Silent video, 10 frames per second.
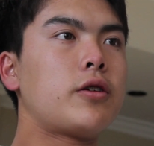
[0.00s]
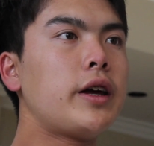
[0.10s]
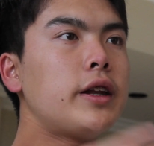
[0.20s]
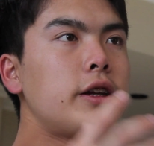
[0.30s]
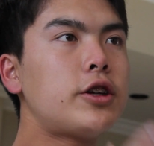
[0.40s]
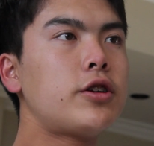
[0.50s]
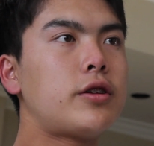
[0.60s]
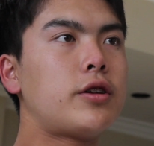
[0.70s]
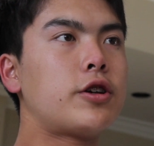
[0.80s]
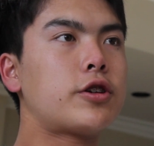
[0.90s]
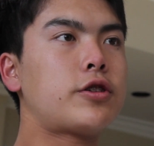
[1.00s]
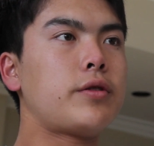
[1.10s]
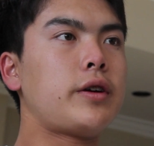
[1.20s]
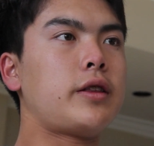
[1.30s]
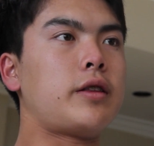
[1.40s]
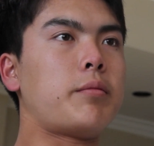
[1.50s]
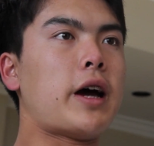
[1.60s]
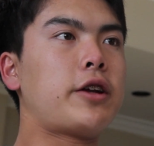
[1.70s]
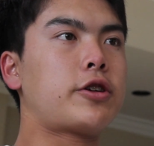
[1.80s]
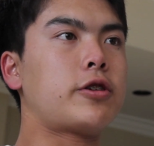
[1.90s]
So, in addition to just doing the
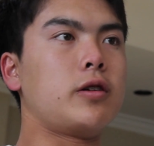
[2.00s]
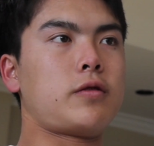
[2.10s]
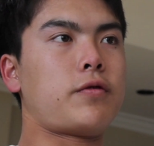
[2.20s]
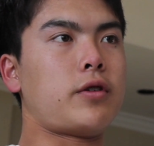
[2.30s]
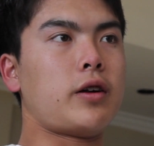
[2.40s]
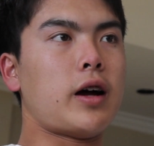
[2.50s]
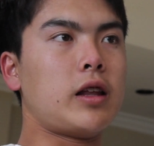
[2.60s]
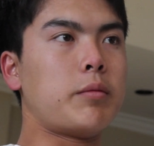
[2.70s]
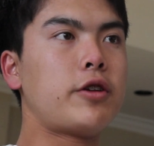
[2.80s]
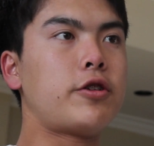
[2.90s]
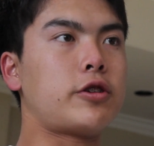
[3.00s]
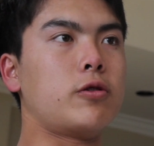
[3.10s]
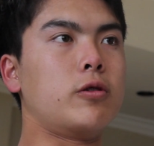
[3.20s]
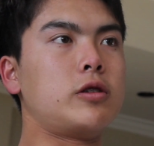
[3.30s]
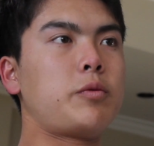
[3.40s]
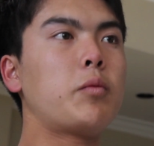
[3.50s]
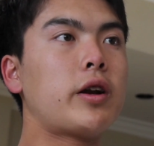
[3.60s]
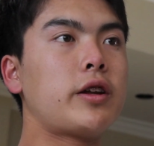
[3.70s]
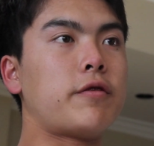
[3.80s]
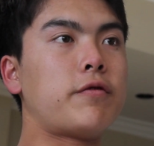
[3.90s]
magic shows for elementary schools, we
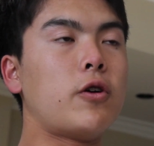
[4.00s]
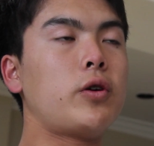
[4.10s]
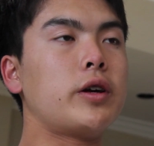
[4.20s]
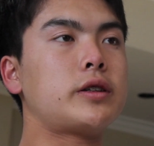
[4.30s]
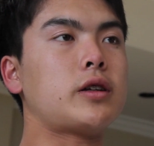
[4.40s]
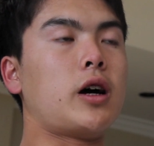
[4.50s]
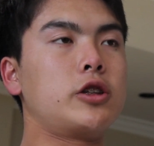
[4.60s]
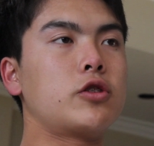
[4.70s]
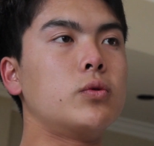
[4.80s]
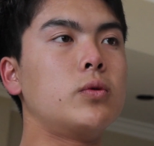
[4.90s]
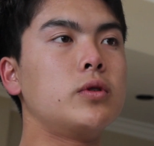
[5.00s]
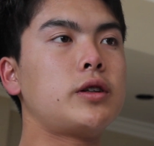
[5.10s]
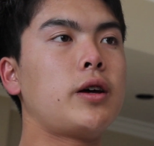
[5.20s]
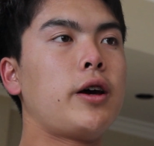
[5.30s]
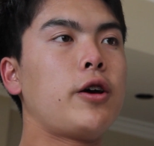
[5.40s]
wanted to focus on schools